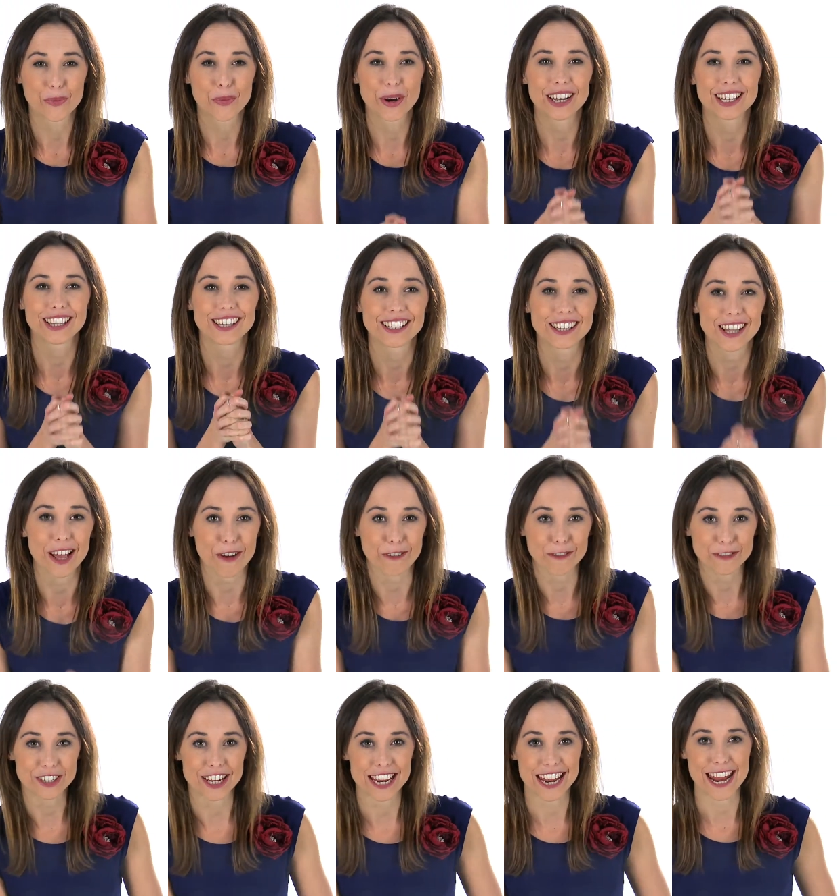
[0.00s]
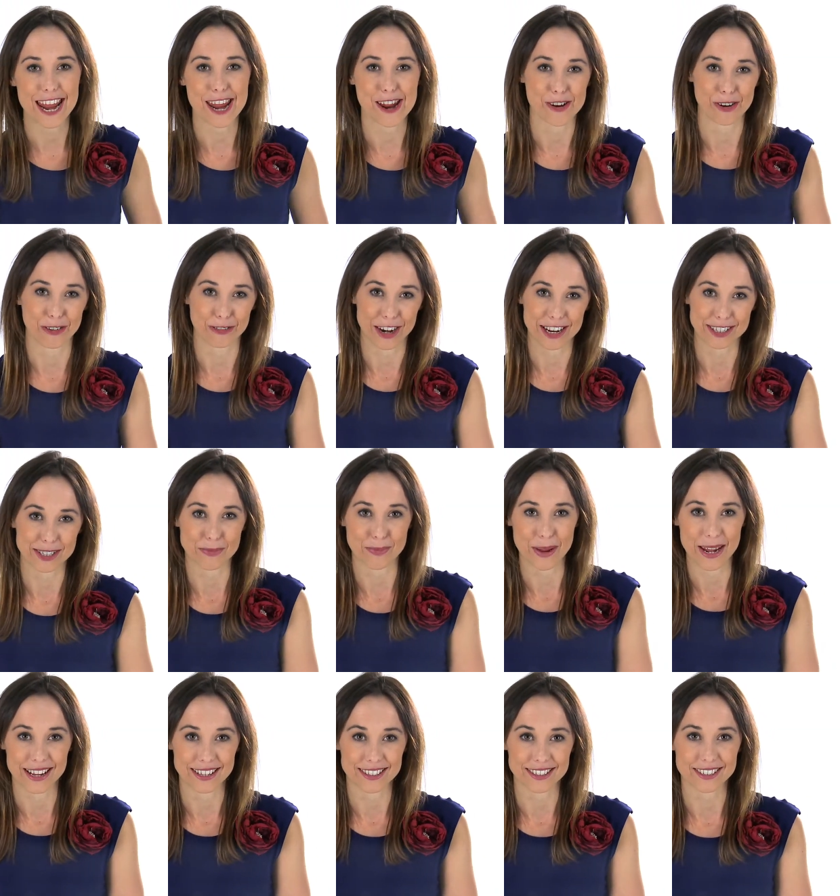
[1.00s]
We'd love to hear your
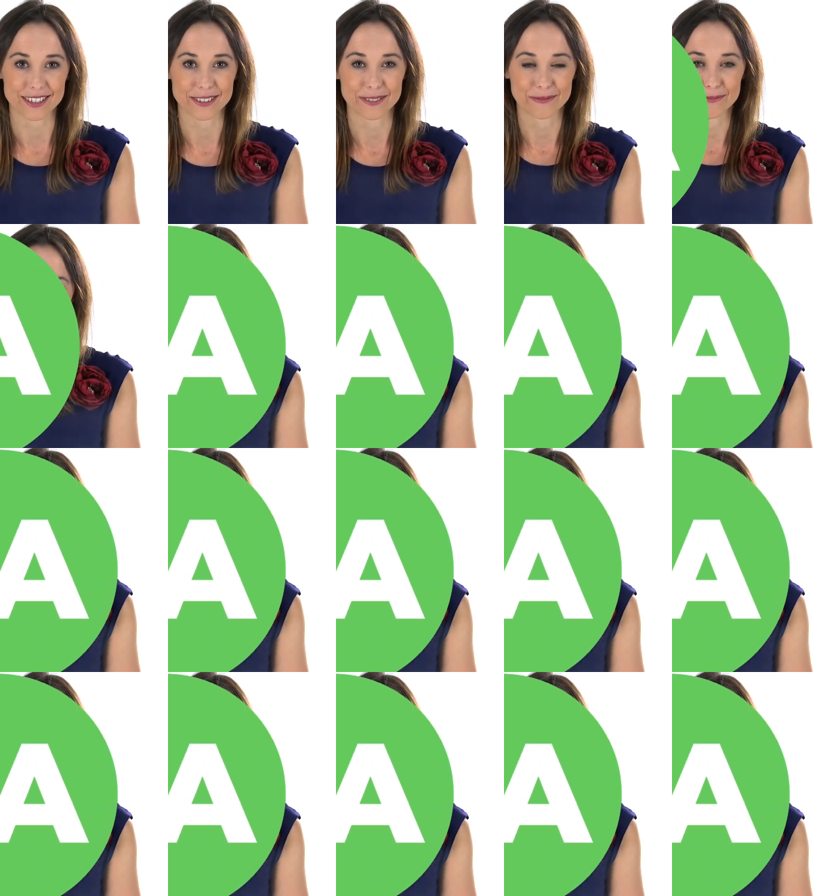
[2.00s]
recipes.